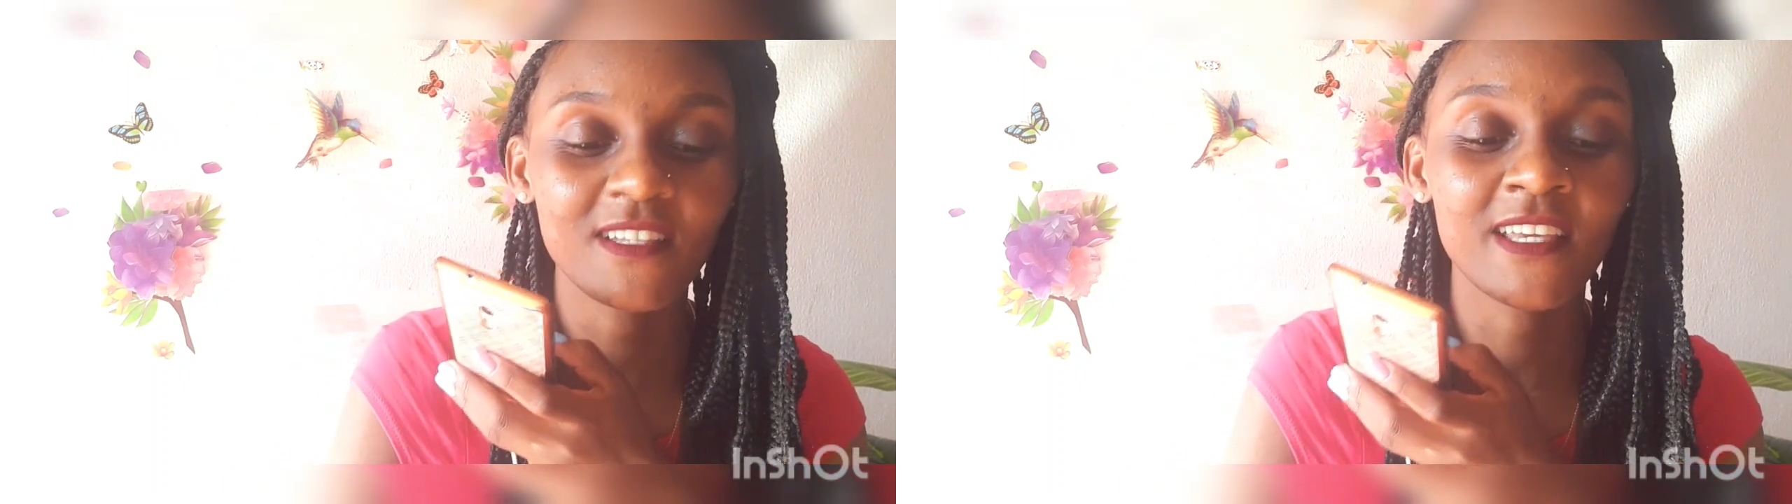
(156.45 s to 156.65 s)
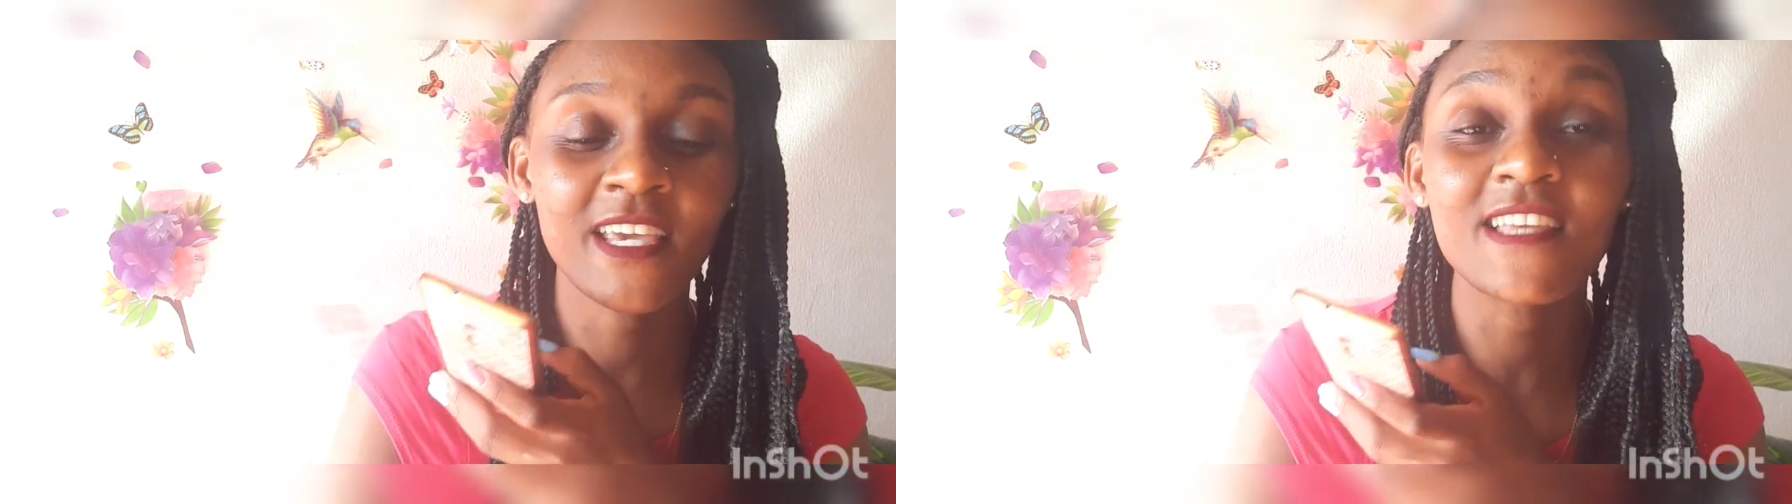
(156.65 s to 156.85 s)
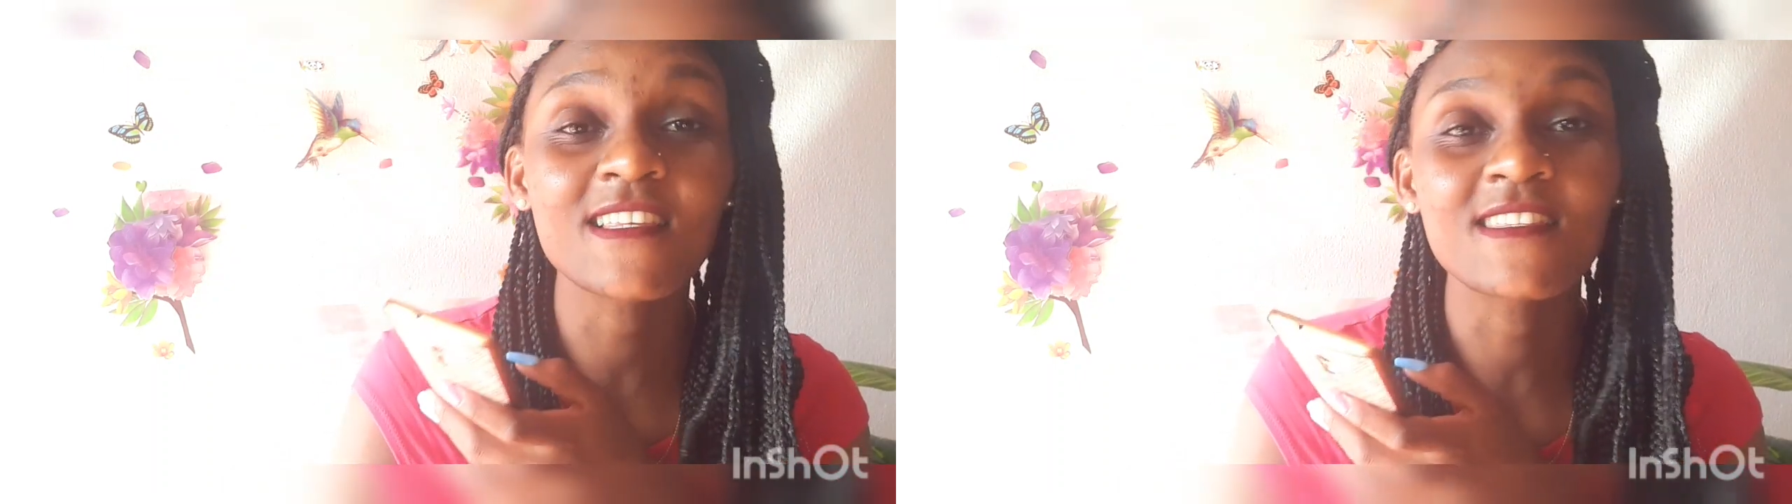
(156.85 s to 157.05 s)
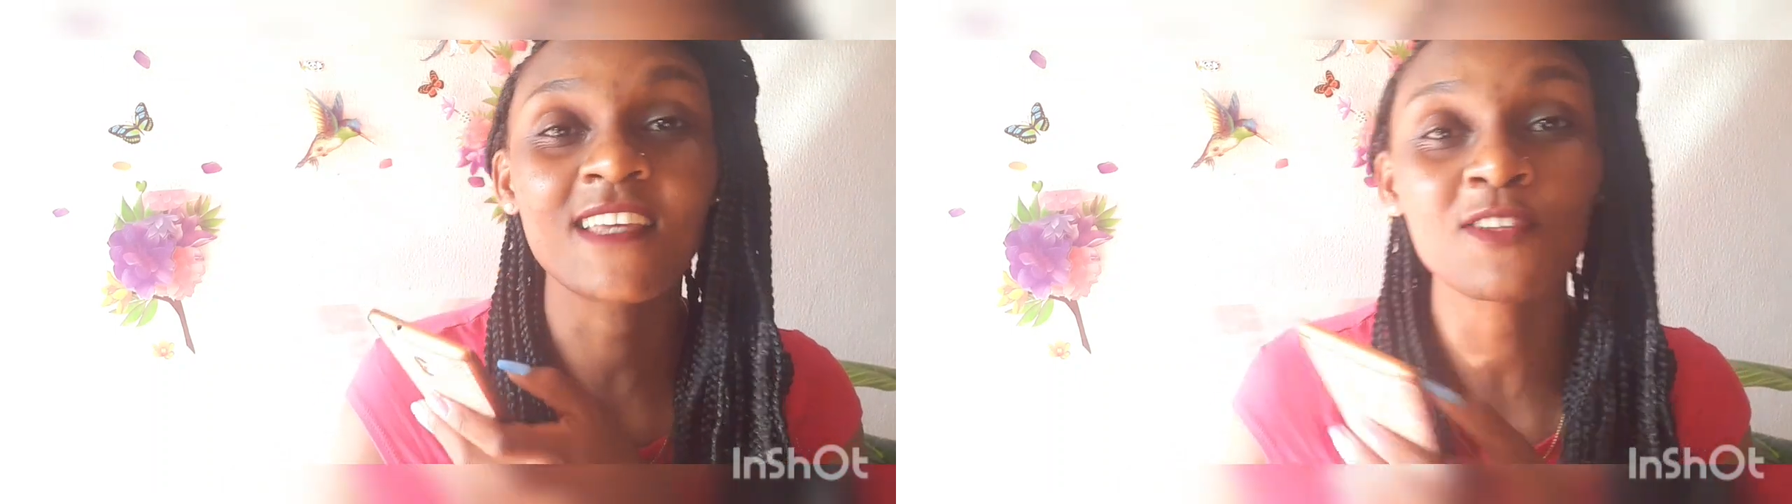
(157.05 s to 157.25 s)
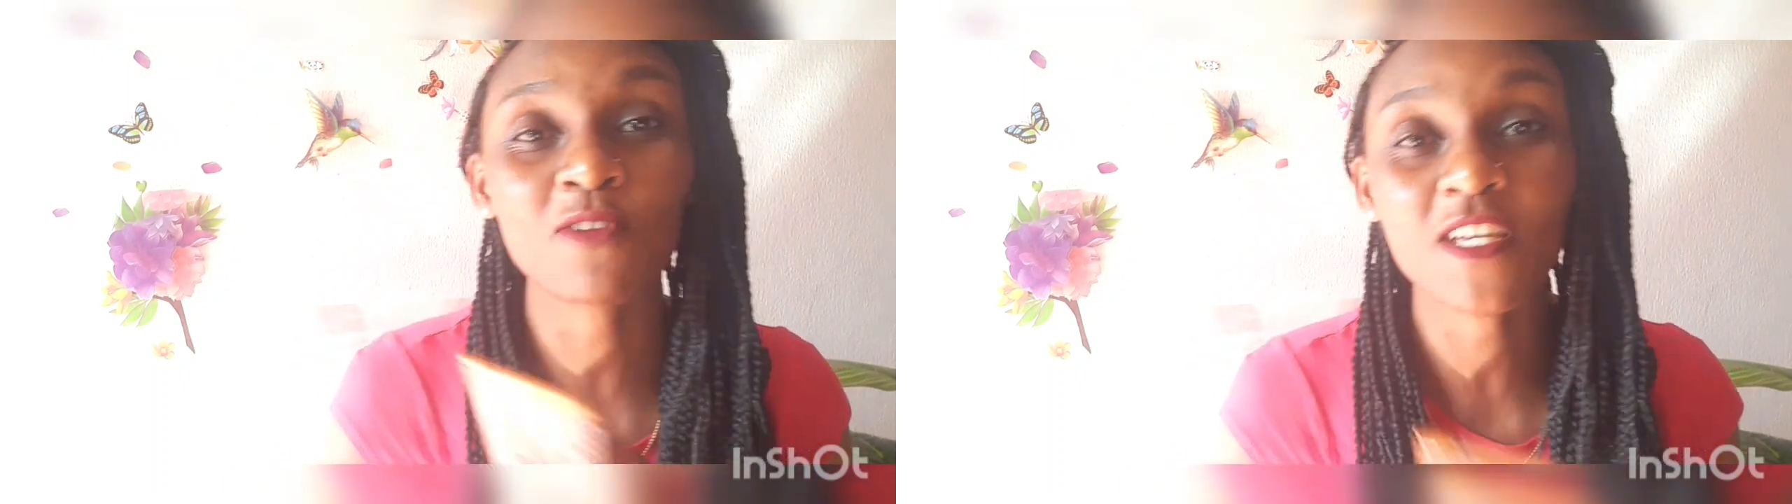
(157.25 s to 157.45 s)
Guess.
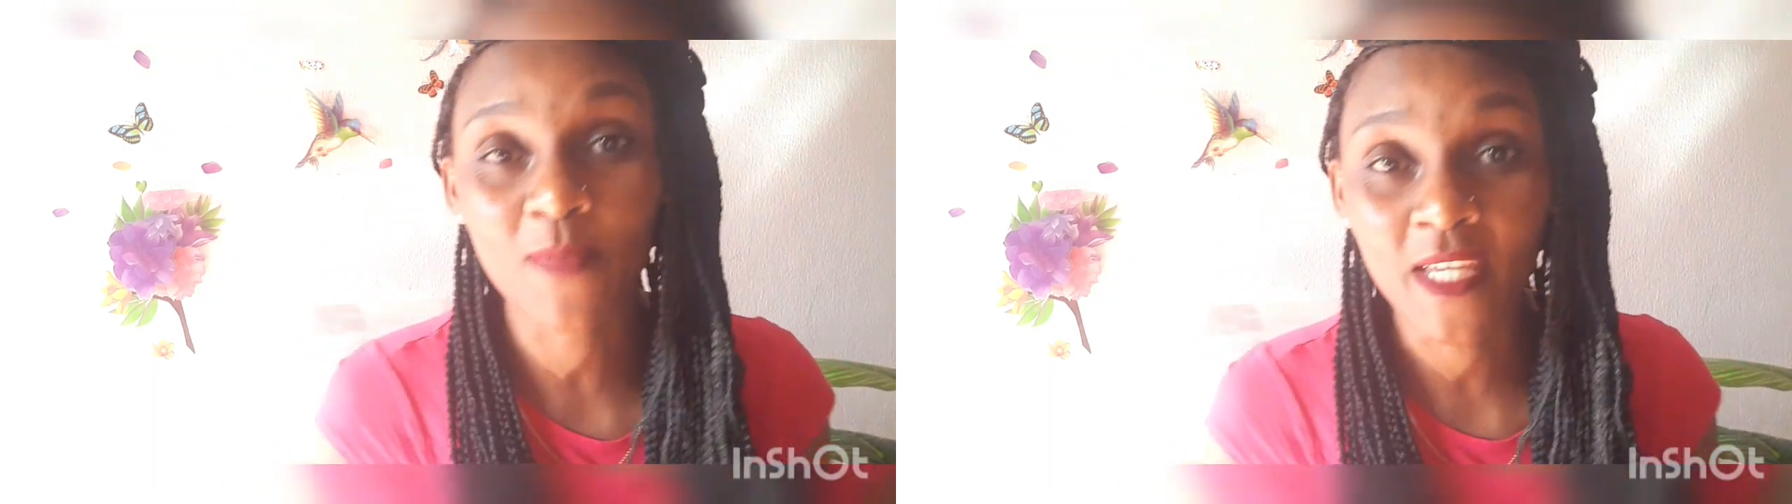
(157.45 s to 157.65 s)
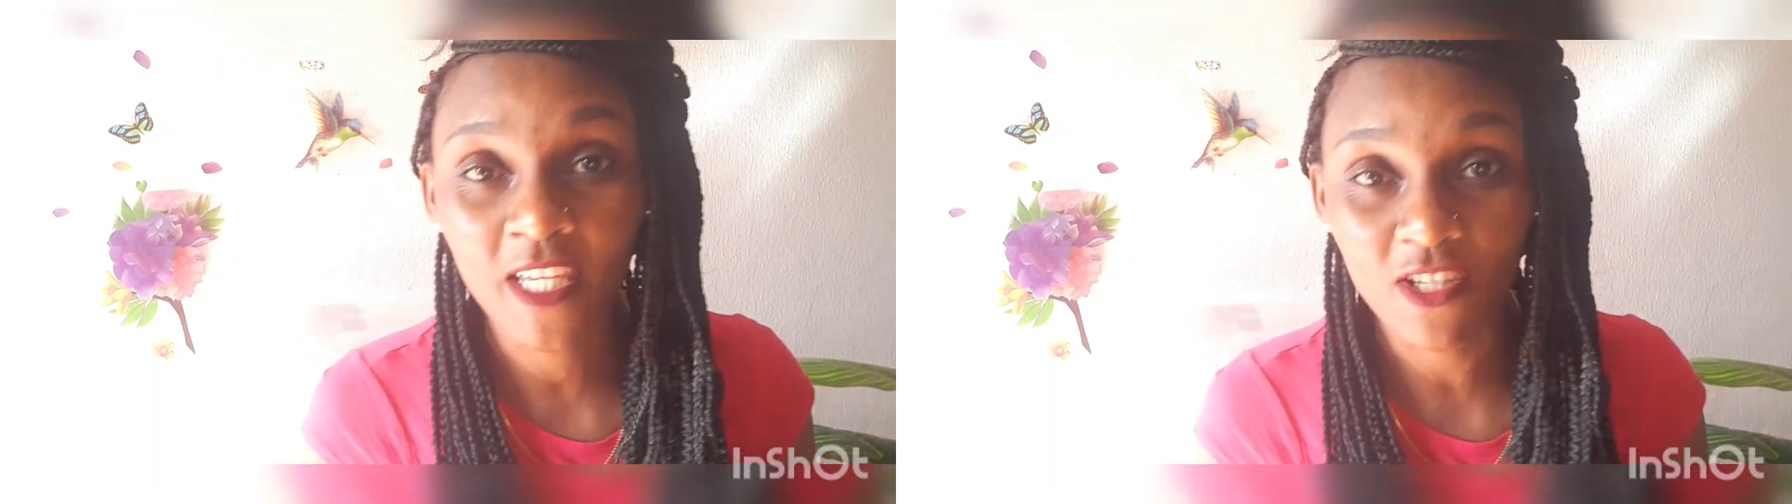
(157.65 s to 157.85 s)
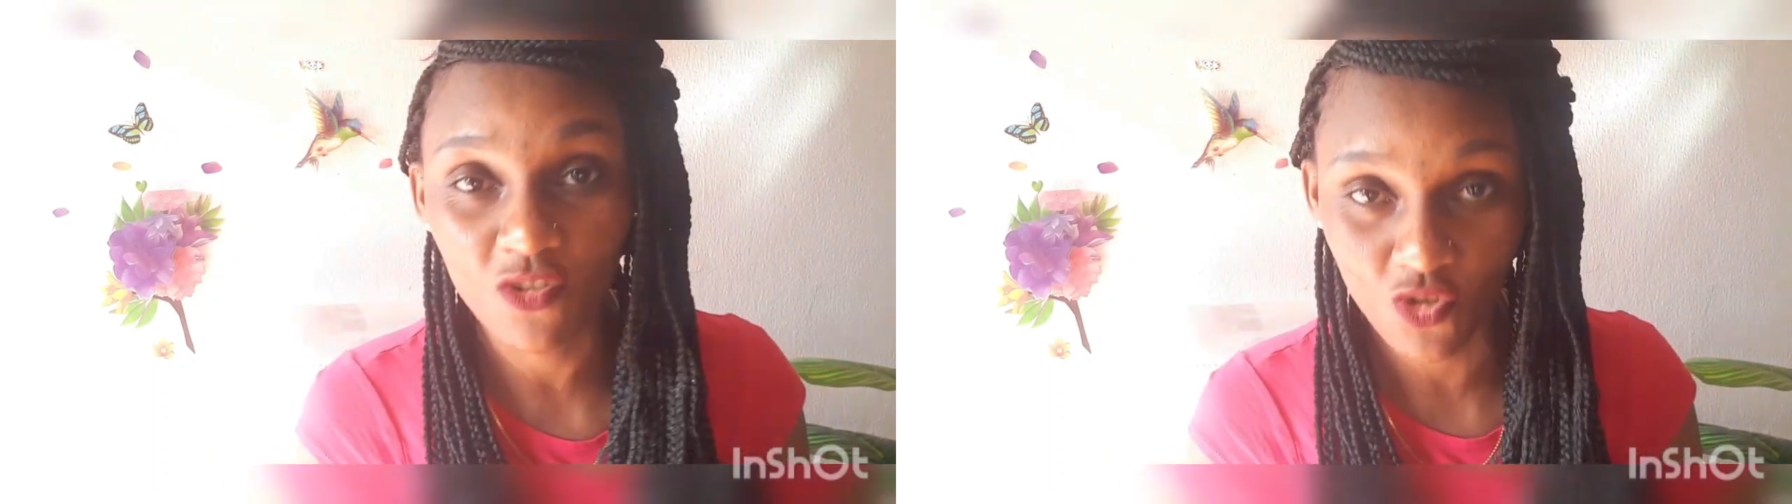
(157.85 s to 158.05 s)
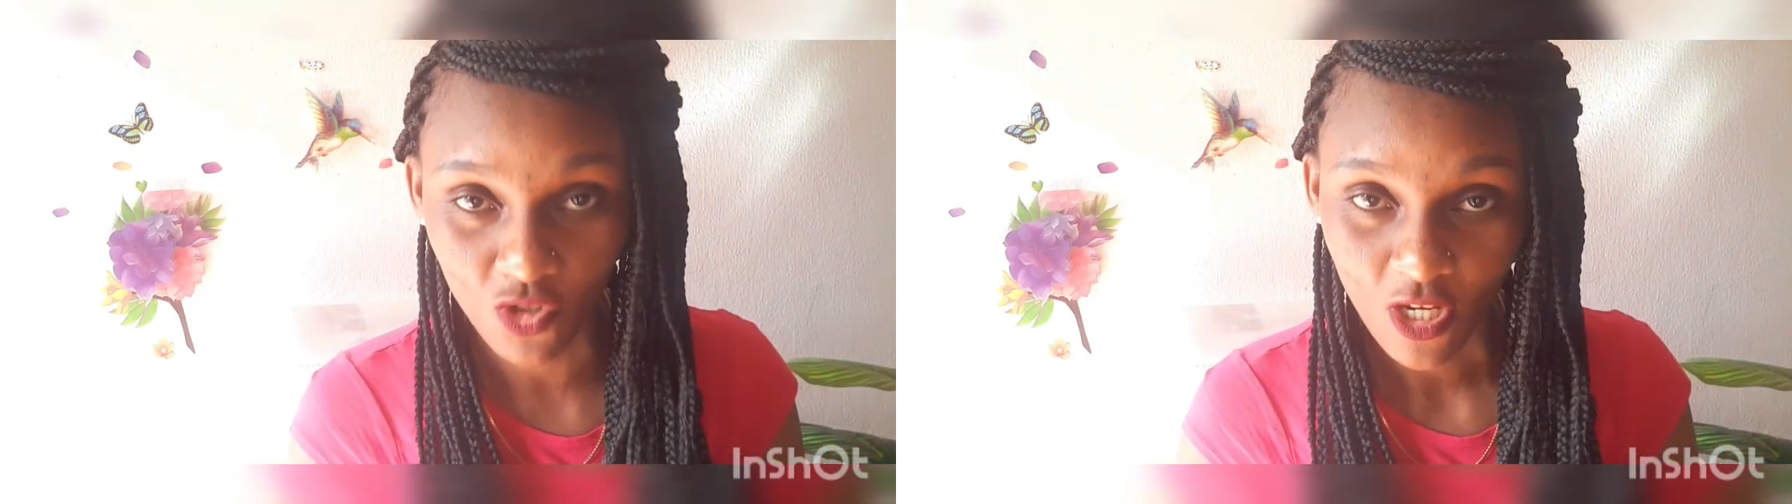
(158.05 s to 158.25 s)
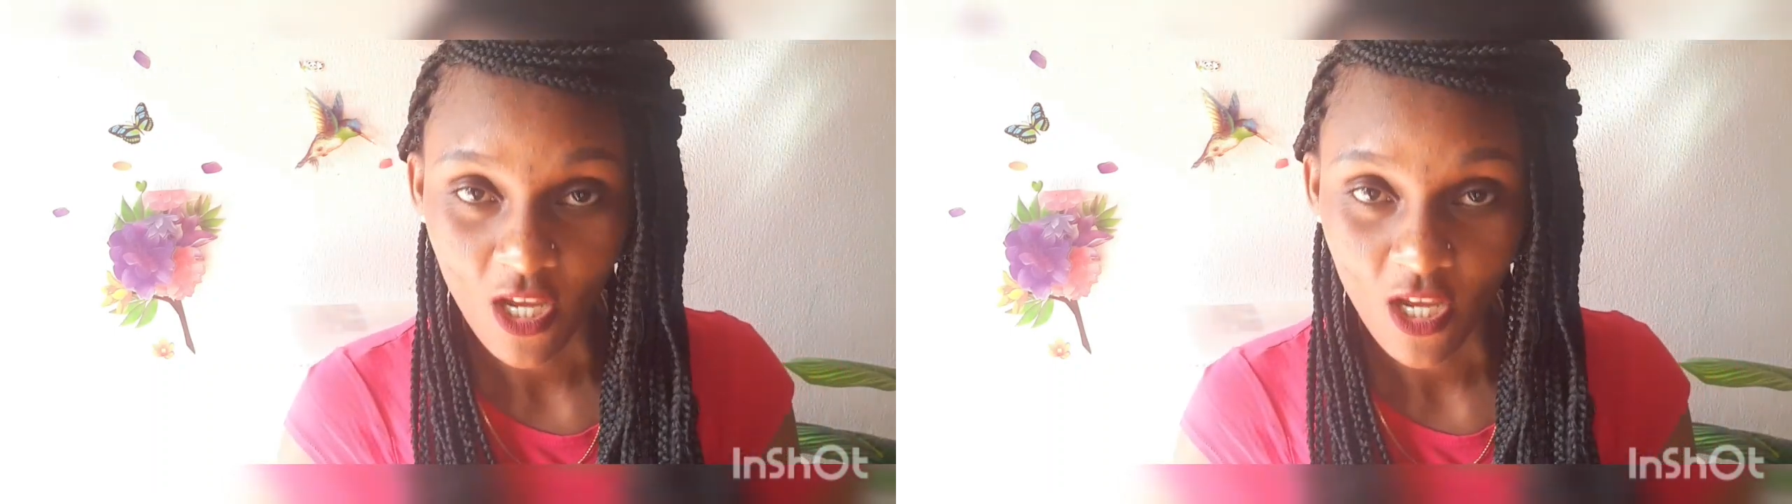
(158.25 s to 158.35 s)
Can you guess my age?